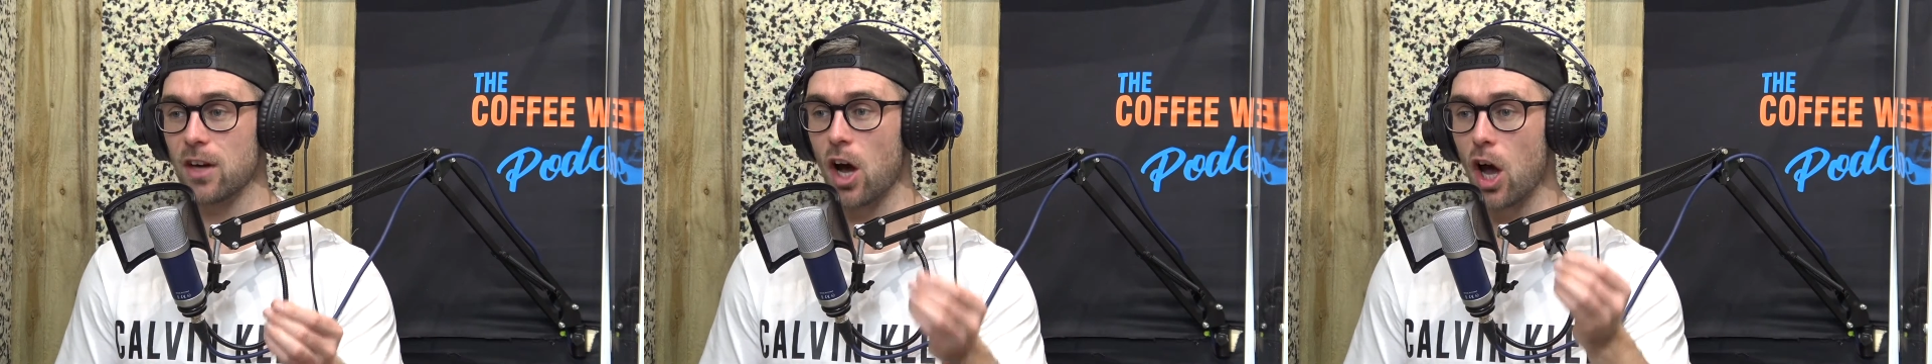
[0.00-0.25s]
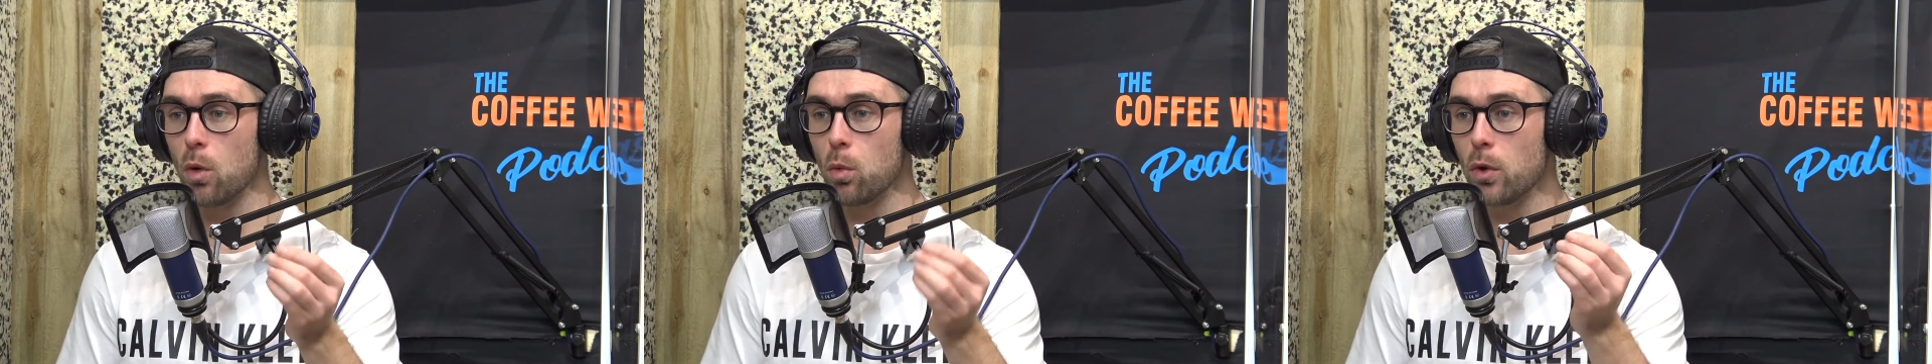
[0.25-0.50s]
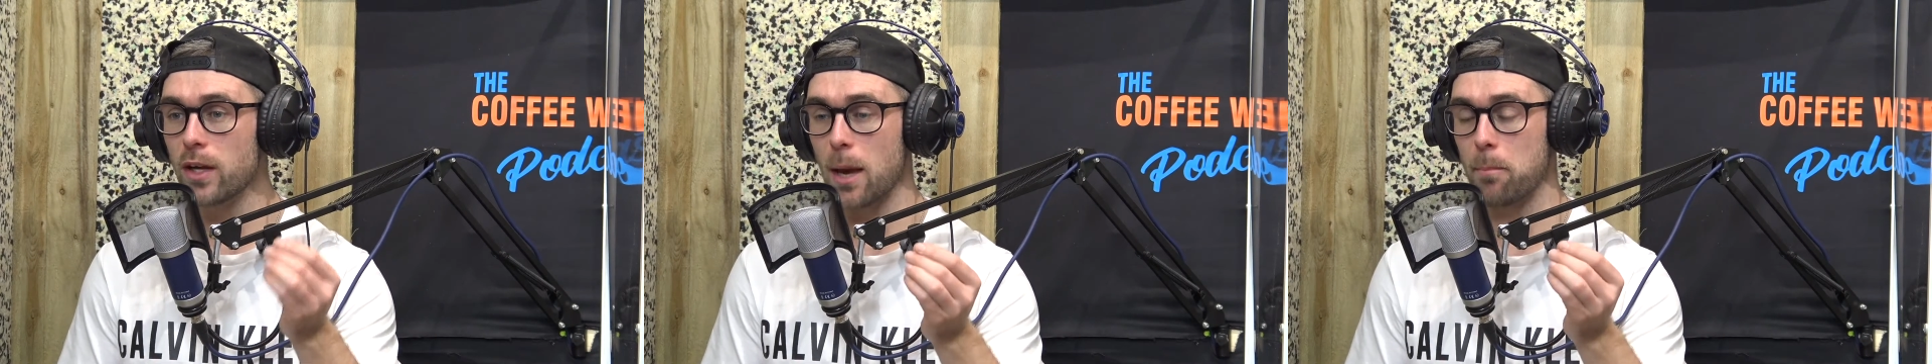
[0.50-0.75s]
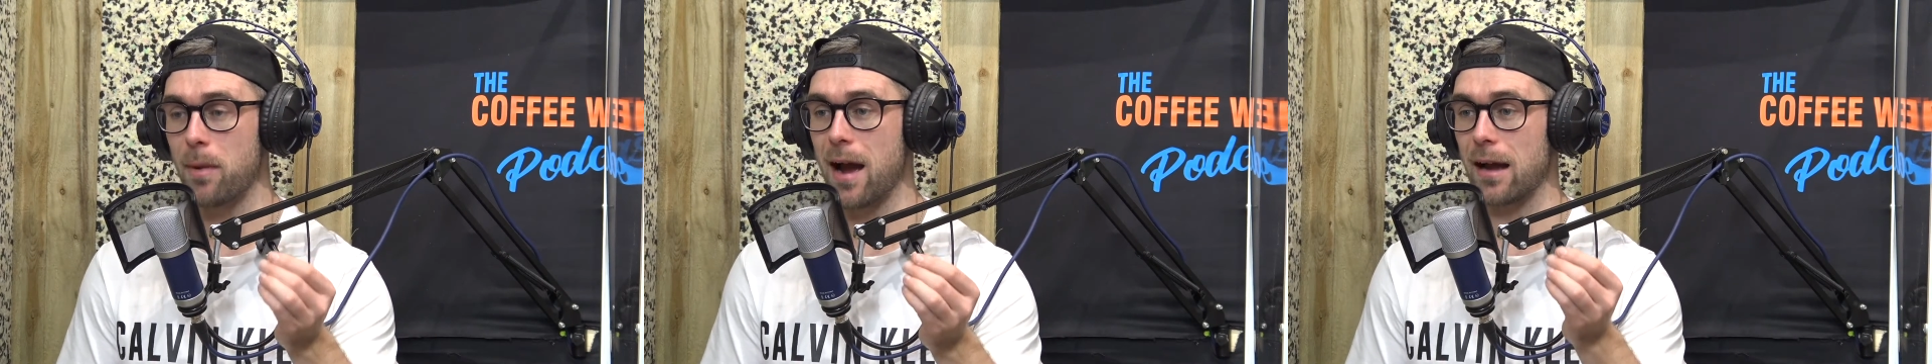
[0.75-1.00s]
I will
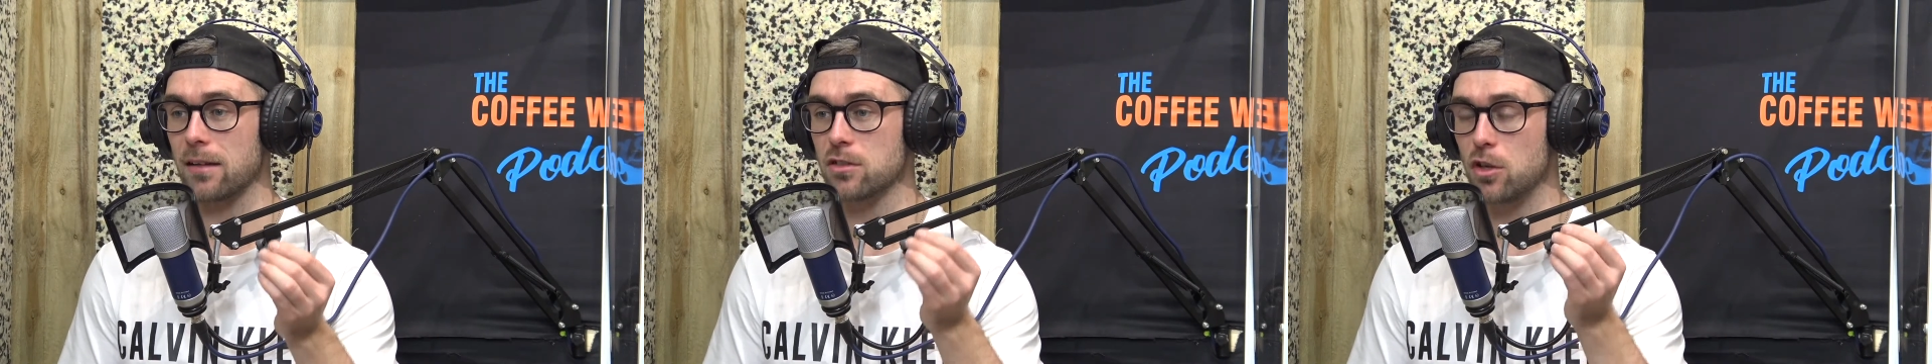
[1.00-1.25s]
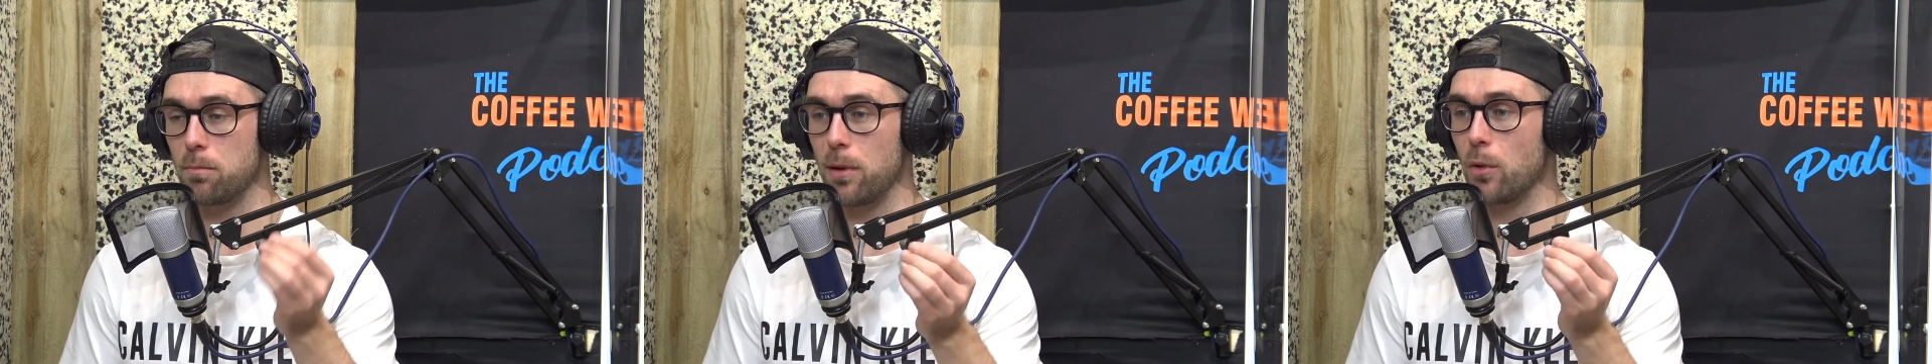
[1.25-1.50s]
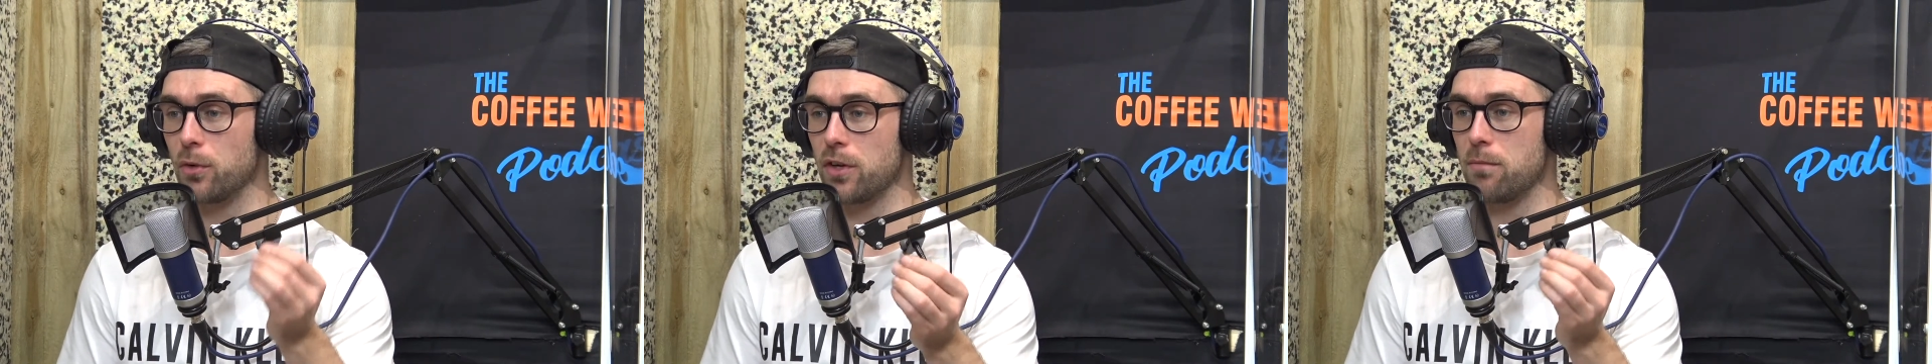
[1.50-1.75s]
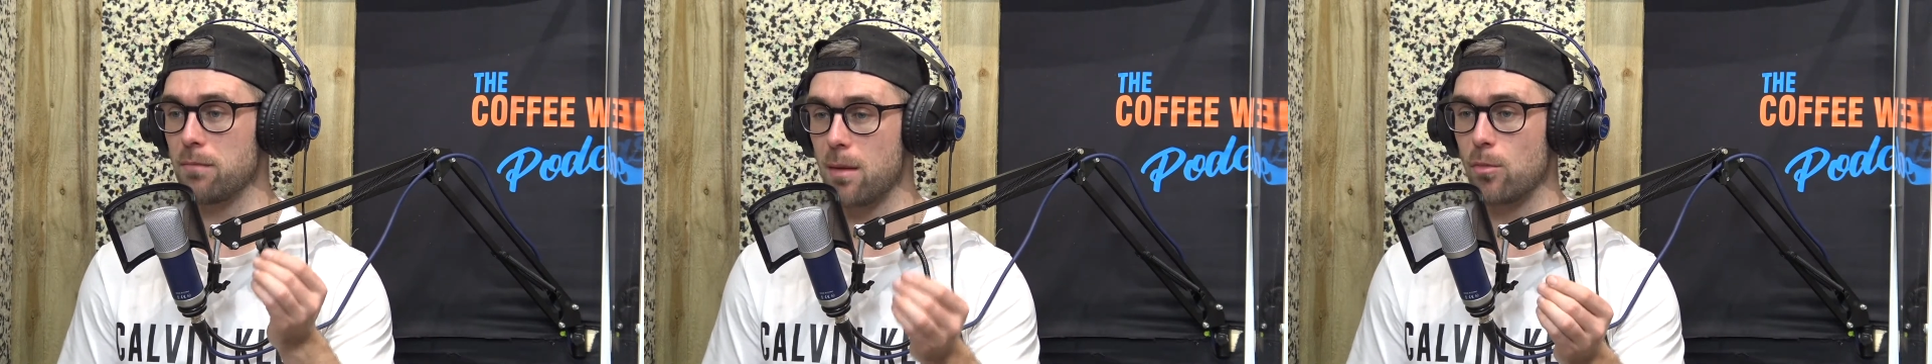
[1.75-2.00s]
get back to
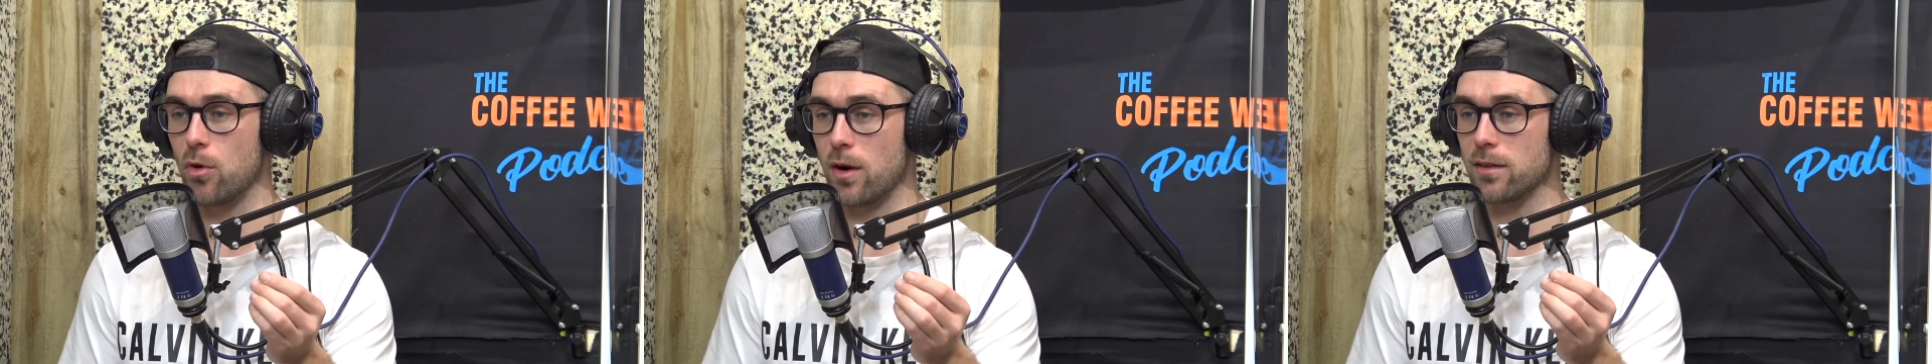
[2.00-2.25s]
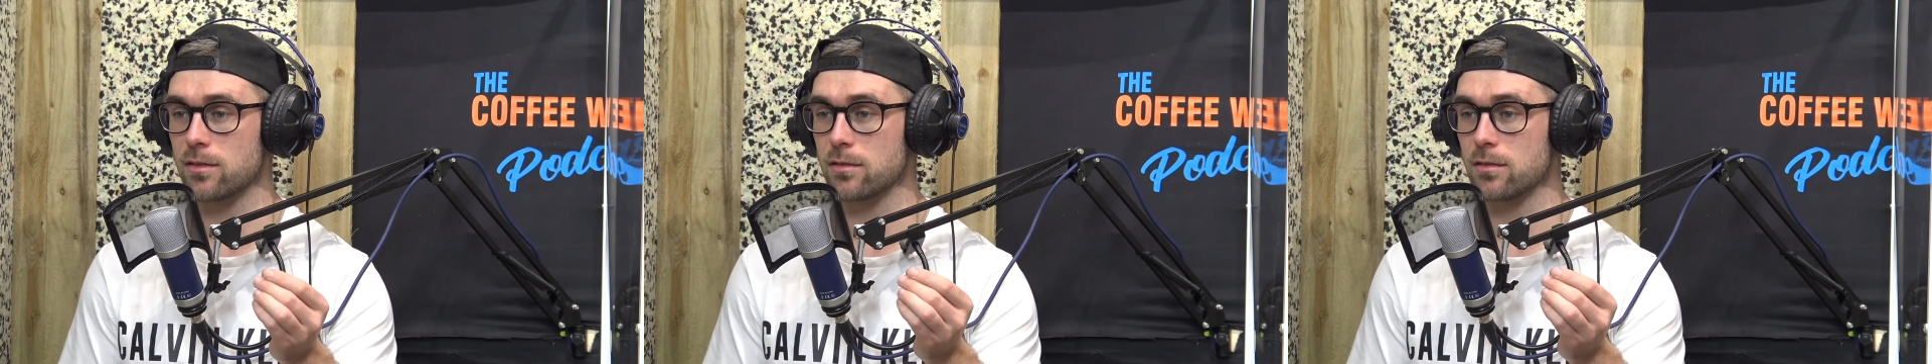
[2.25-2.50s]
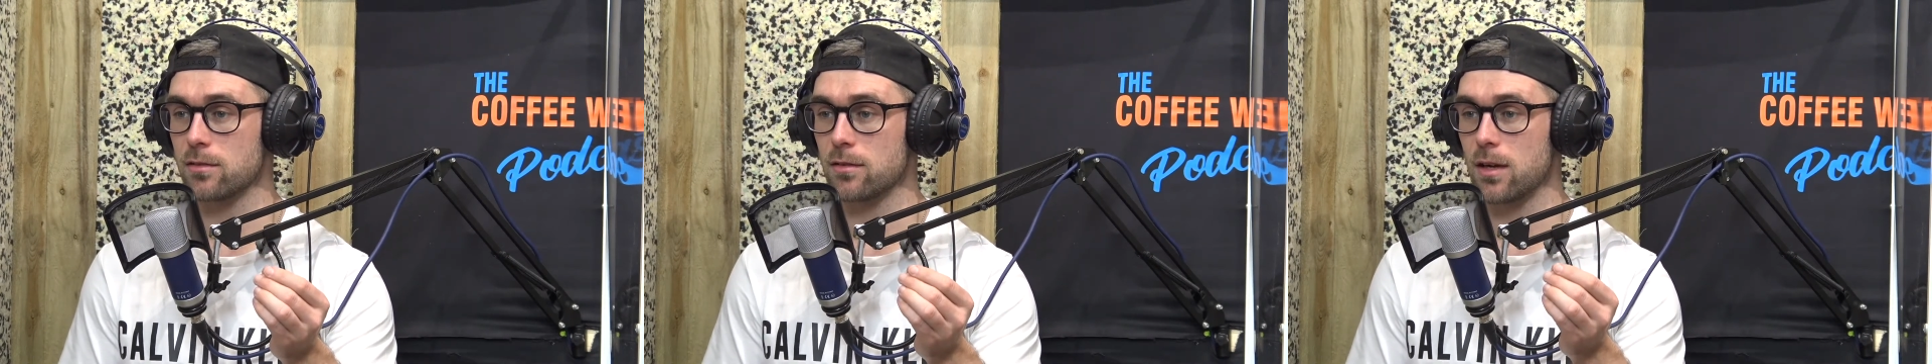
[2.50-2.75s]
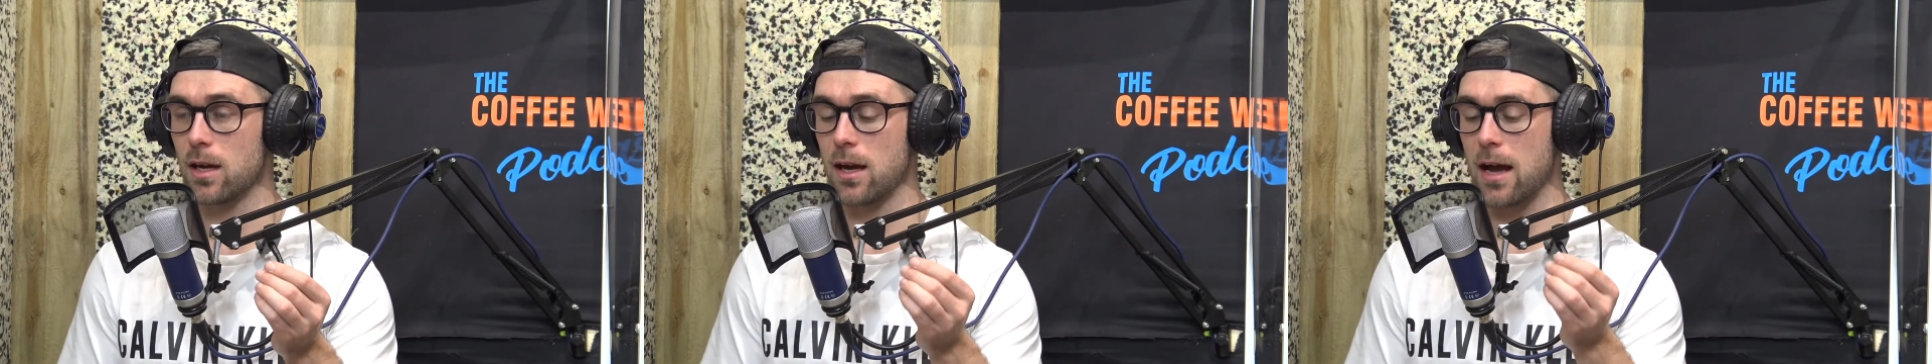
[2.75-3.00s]
building memories
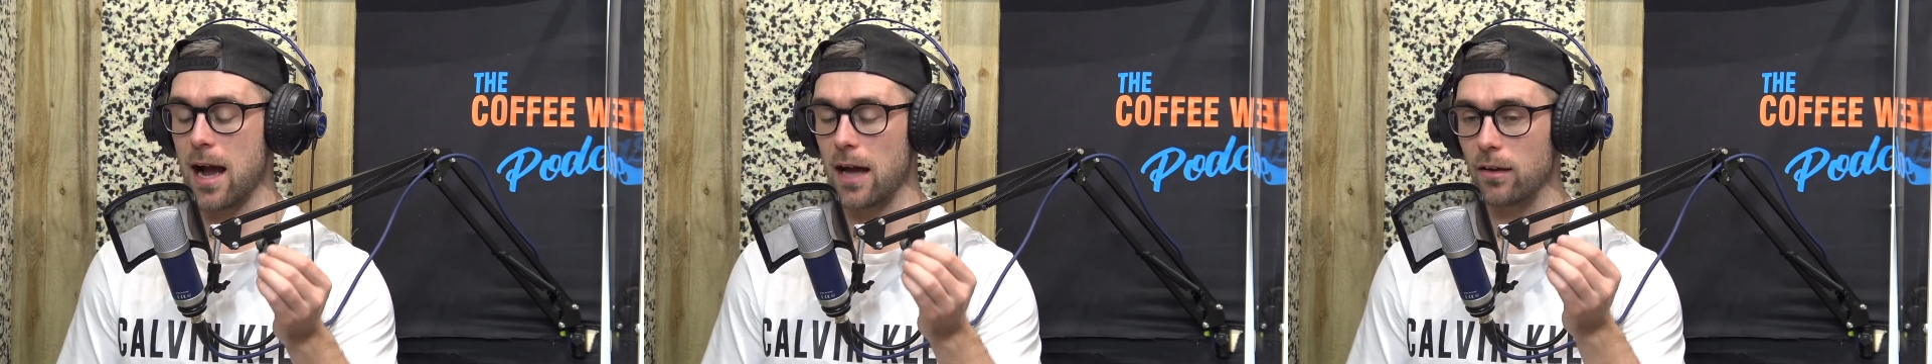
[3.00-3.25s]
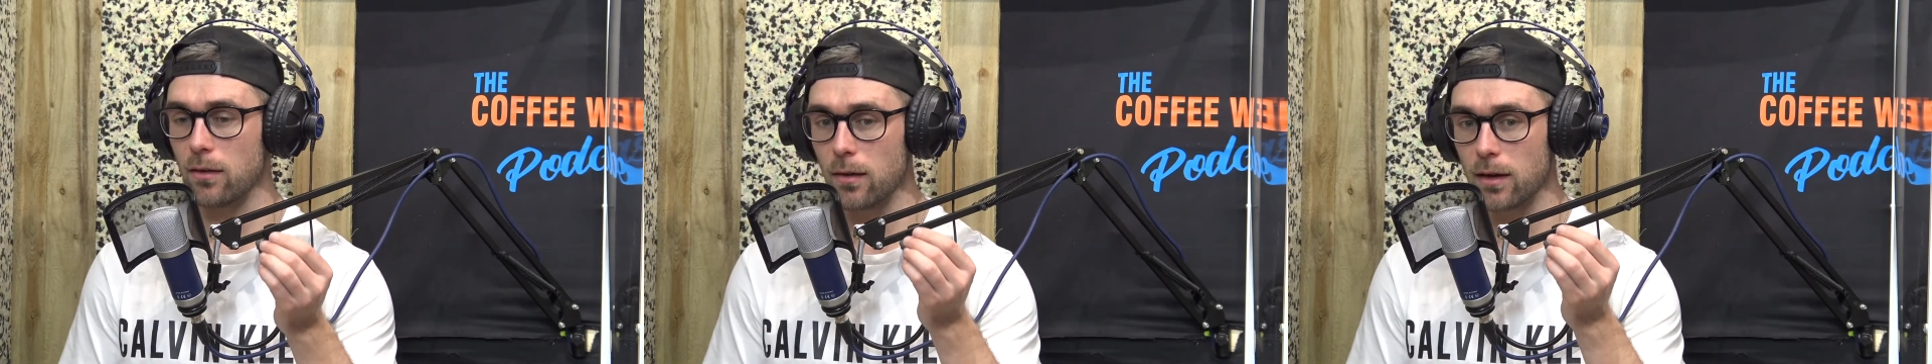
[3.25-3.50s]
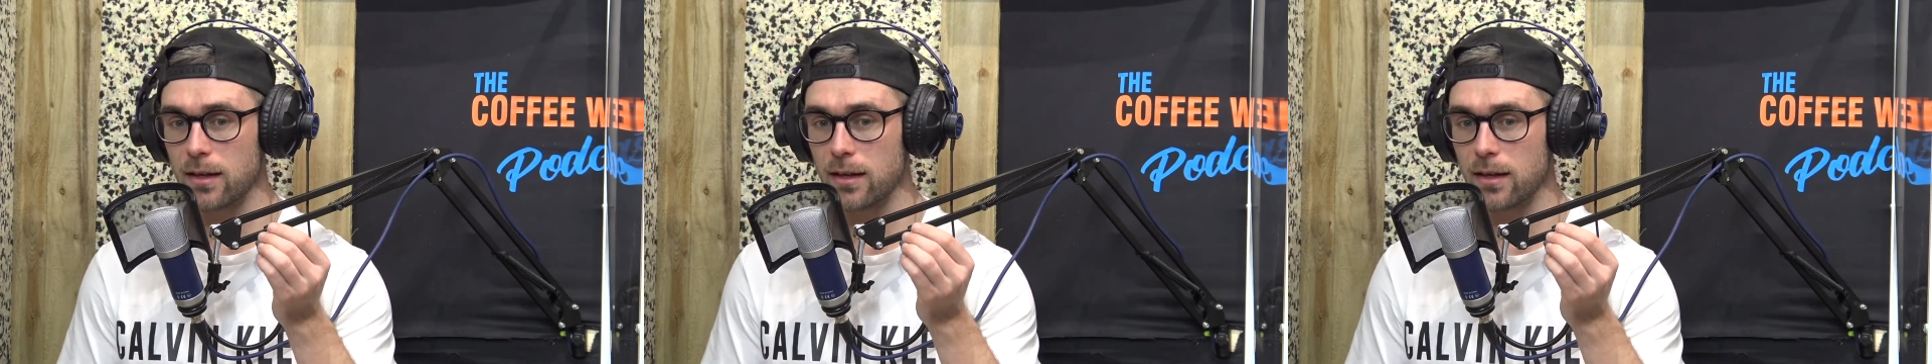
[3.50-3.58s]
and